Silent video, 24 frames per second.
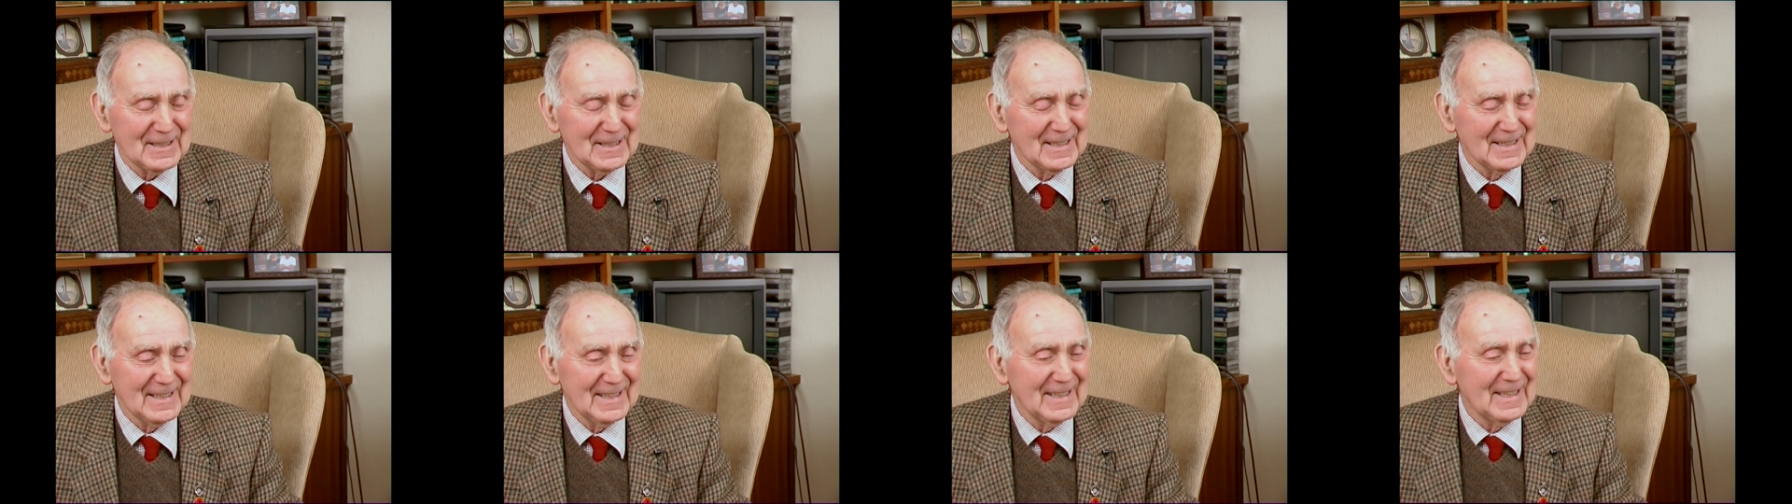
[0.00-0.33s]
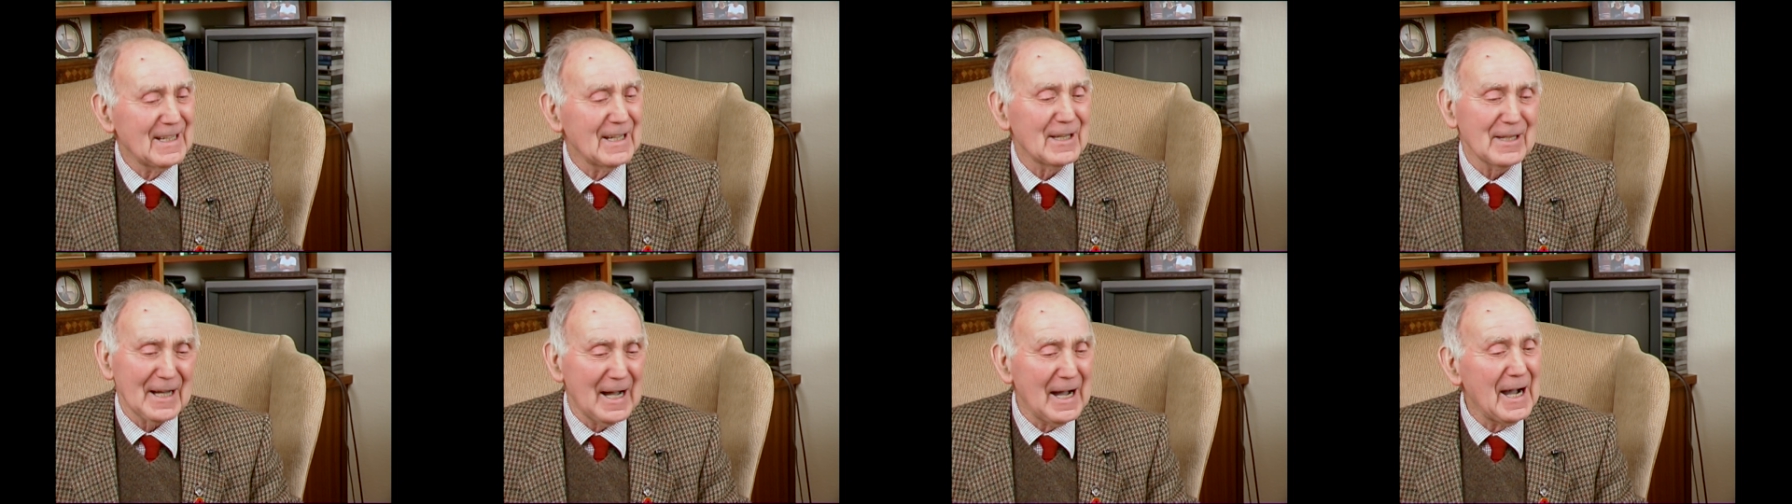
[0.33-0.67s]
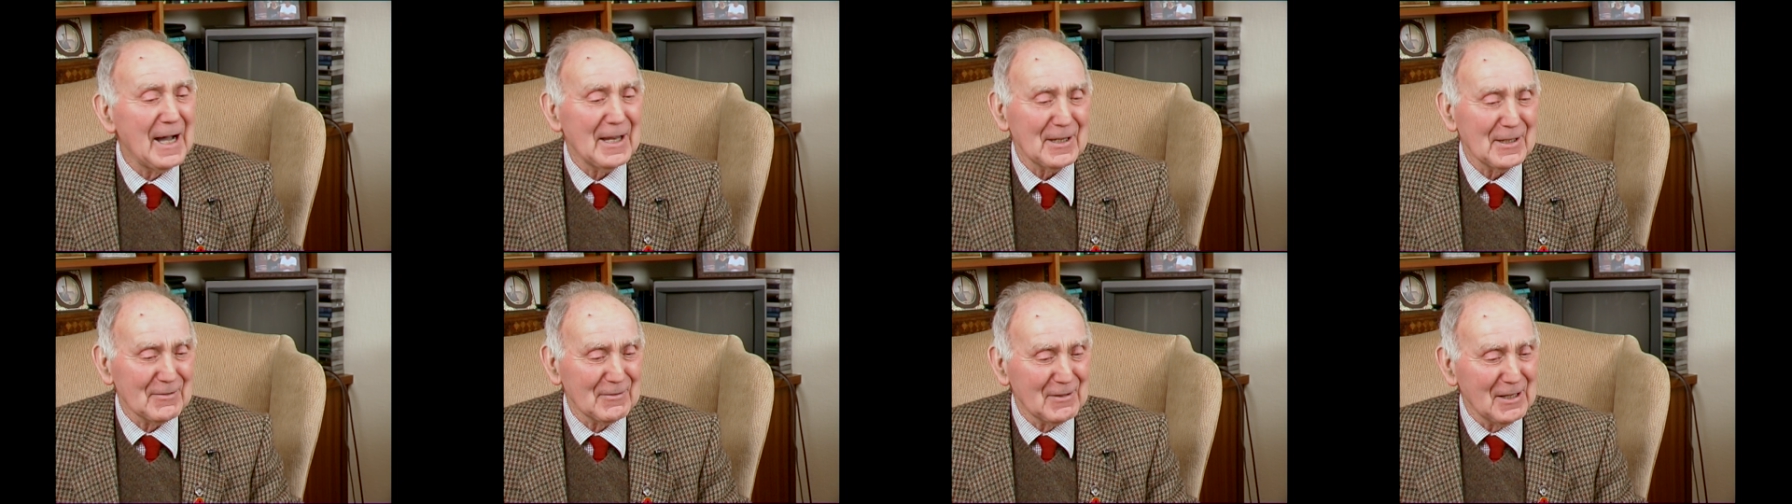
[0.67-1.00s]
he got a
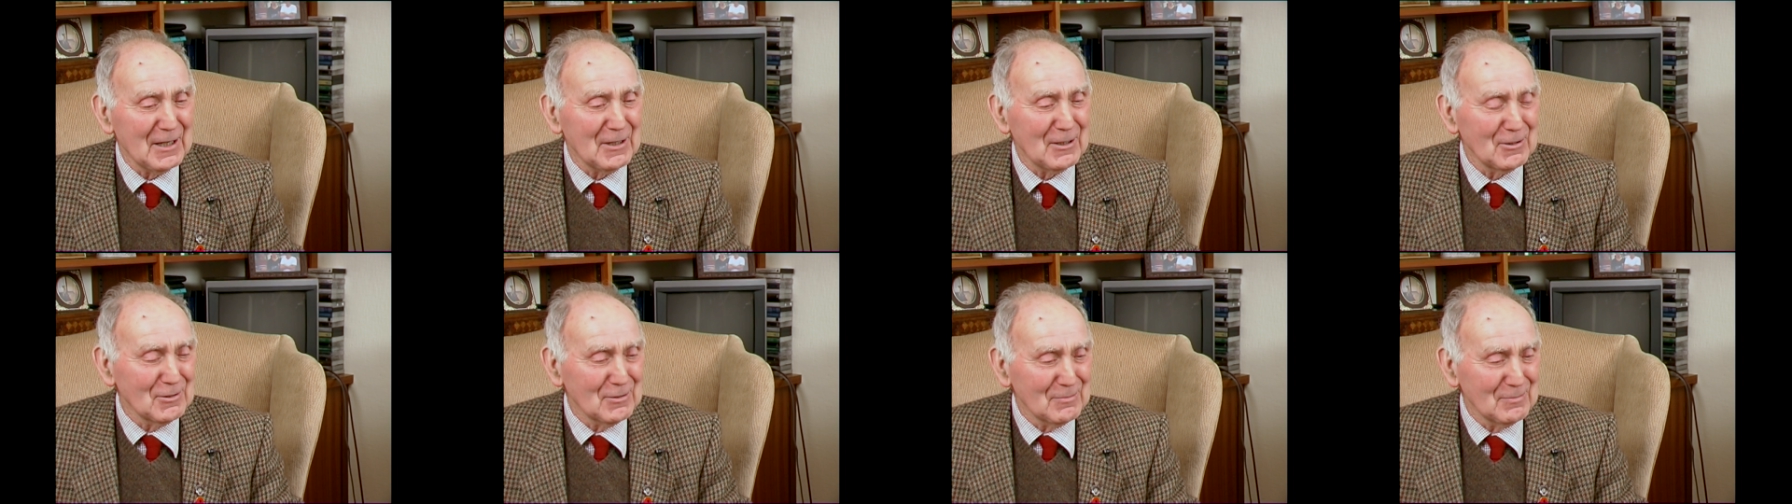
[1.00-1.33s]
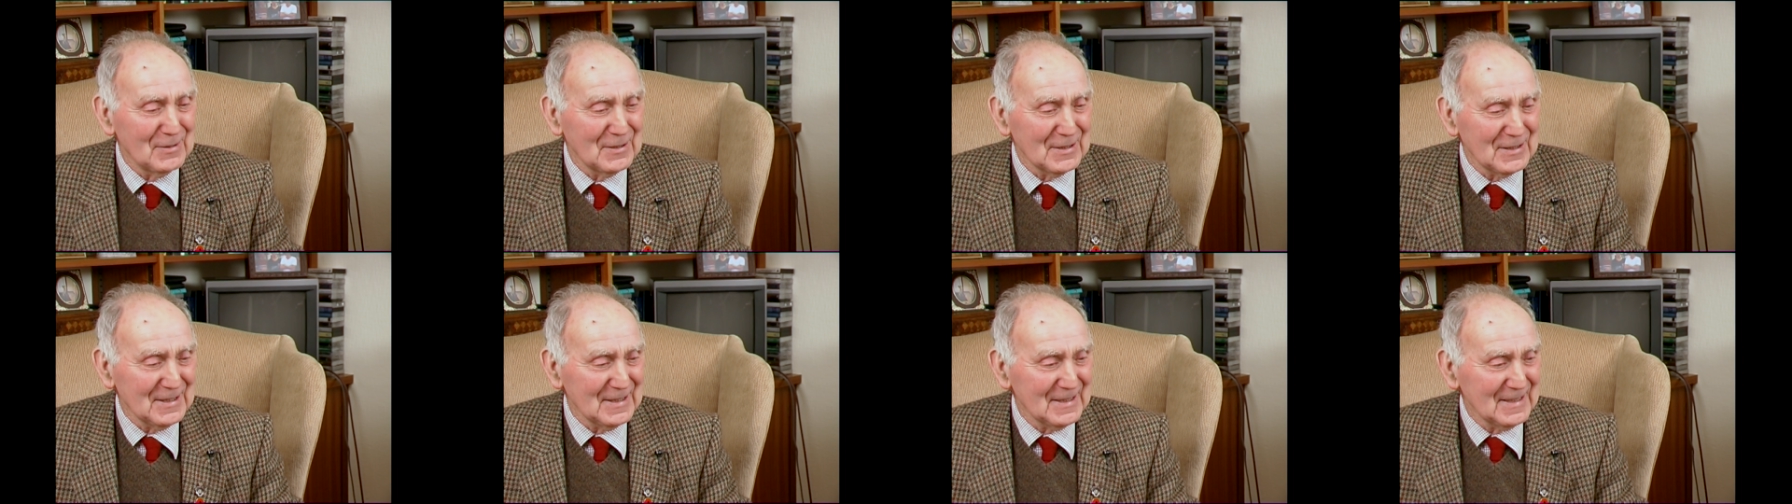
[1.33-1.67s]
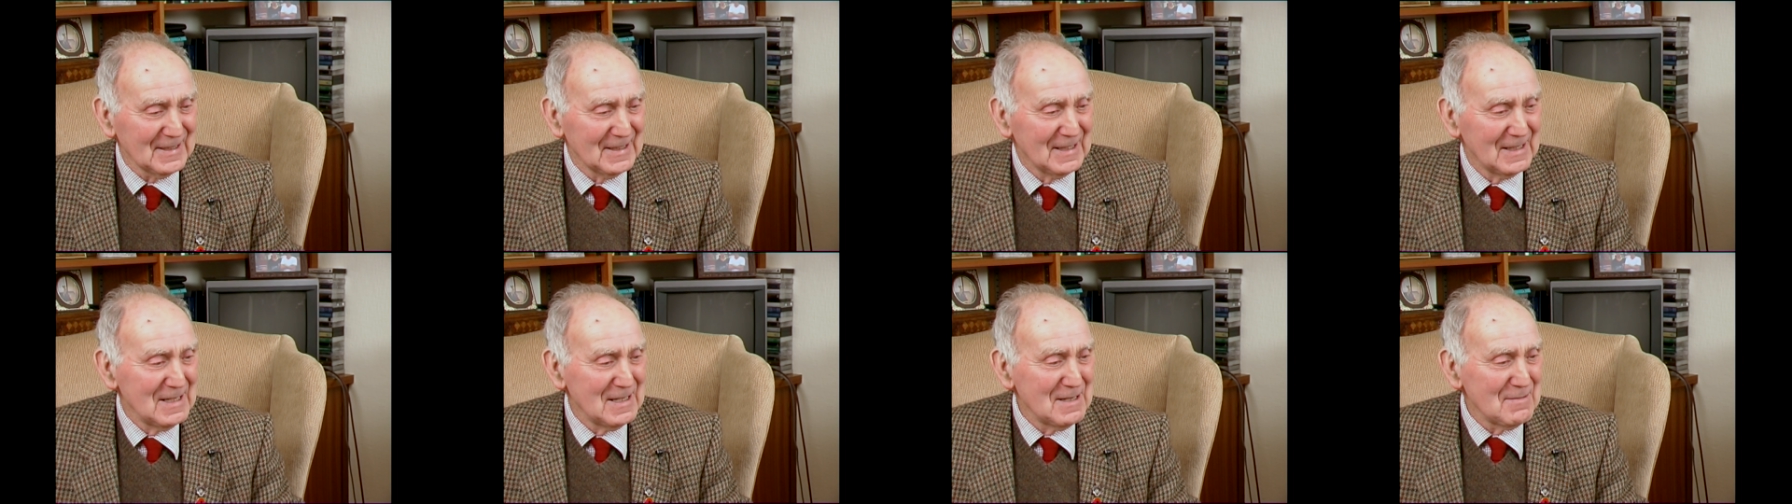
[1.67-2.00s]
heart of gold, but uh,
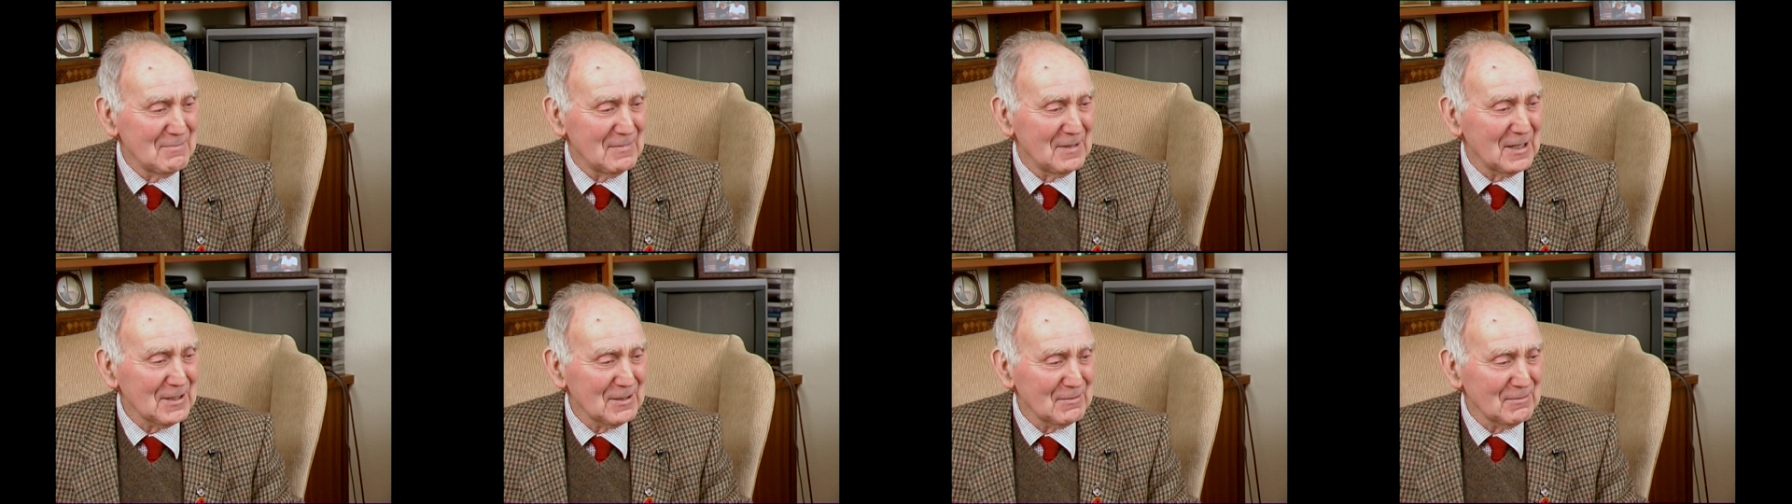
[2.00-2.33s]
mother